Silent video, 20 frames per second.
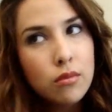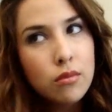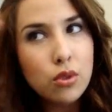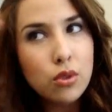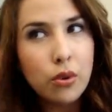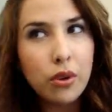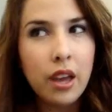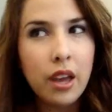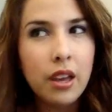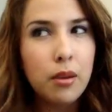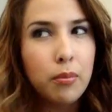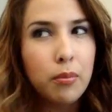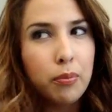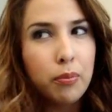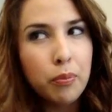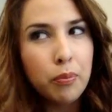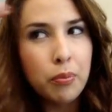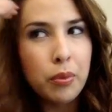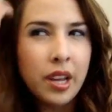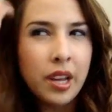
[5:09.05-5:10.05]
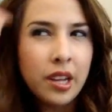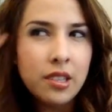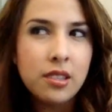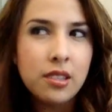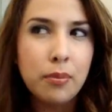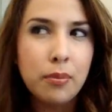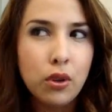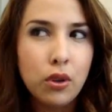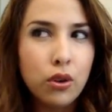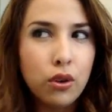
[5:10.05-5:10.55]
So it kind of breaks
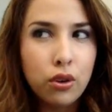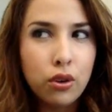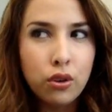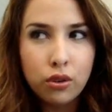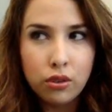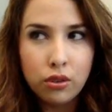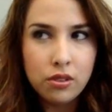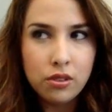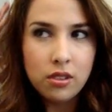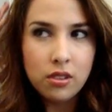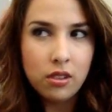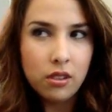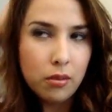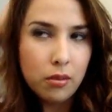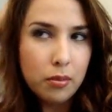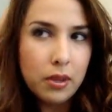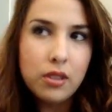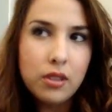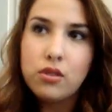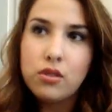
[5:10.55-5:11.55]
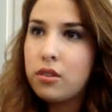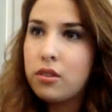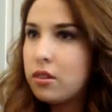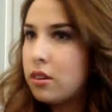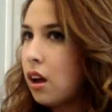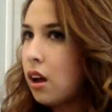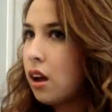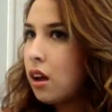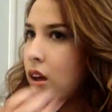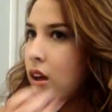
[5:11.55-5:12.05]
up the curls a little bit so they're
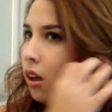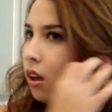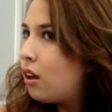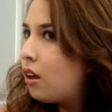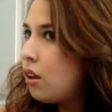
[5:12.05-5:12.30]
not